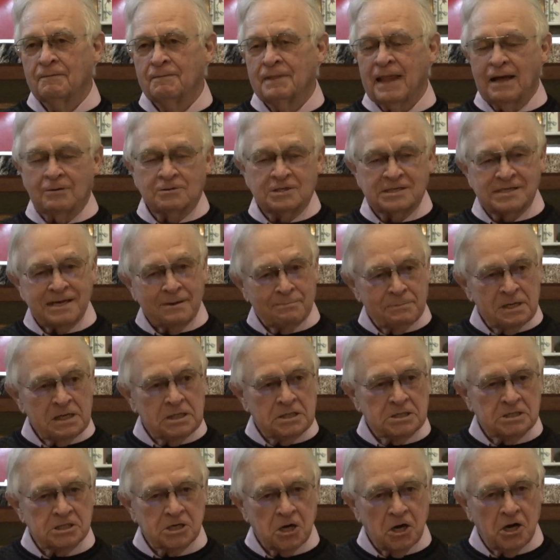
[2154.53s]
Now, does that mean
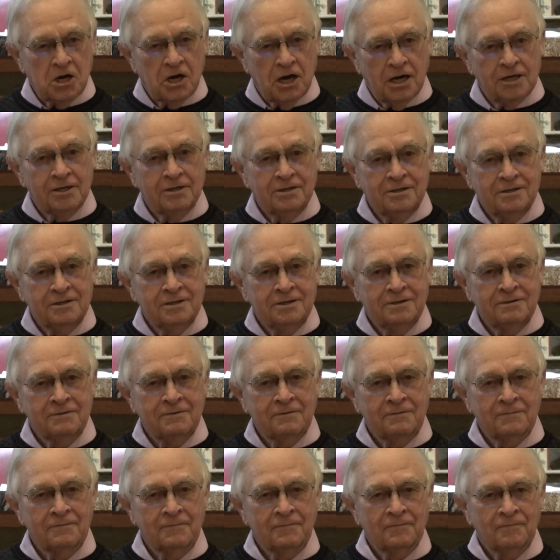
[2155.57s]
he's God?
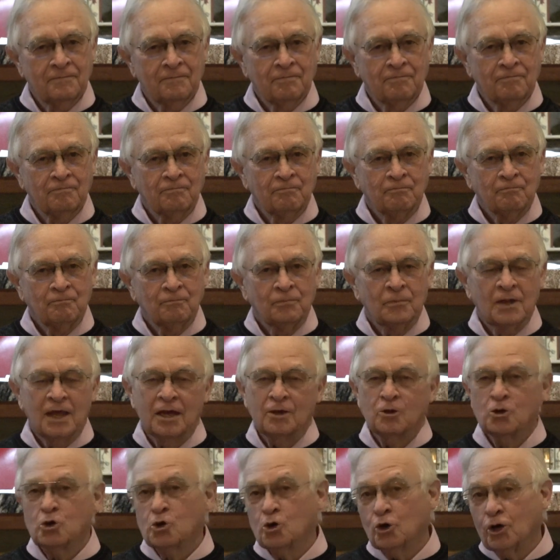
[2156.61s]

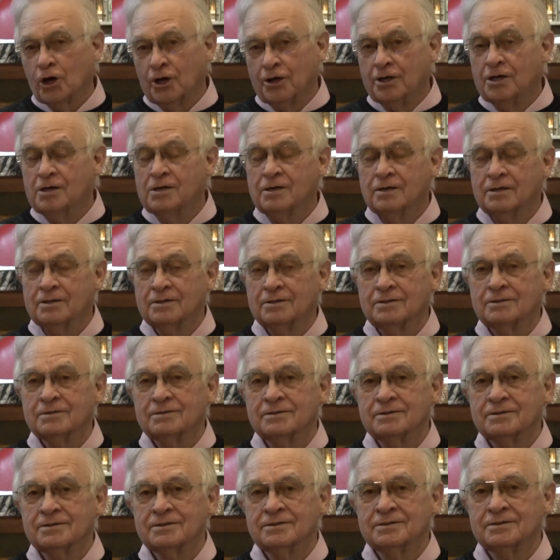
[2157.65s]
It could.
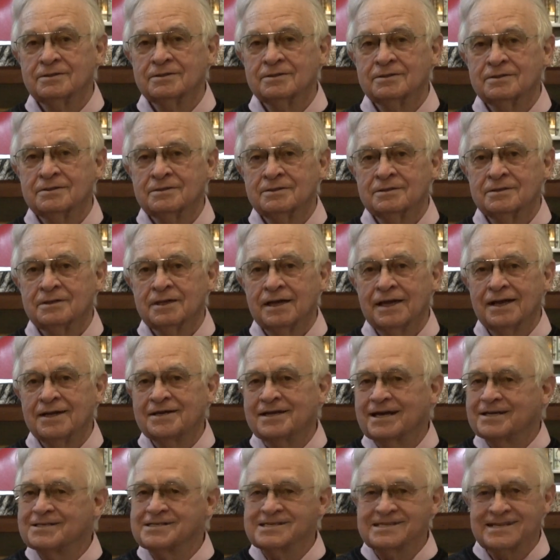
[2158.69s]
It
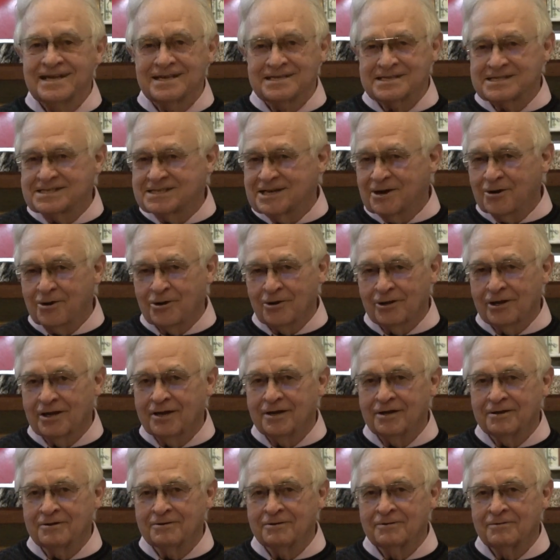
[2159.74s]
doesn't necessarily.
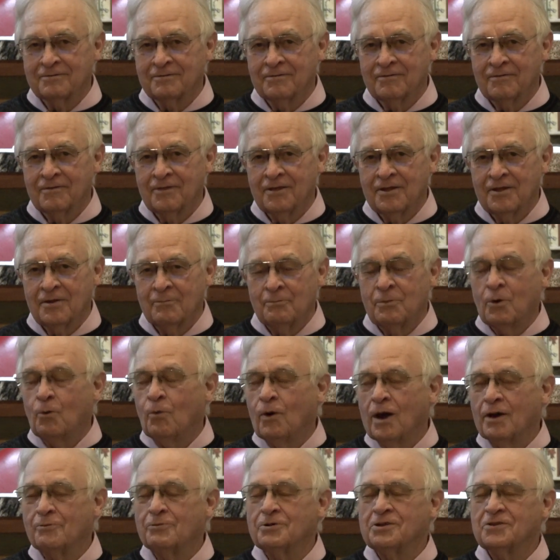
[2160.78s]
But
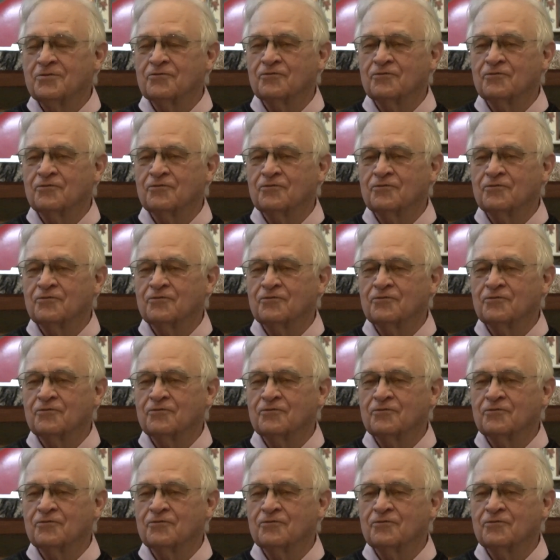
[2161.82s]
why would the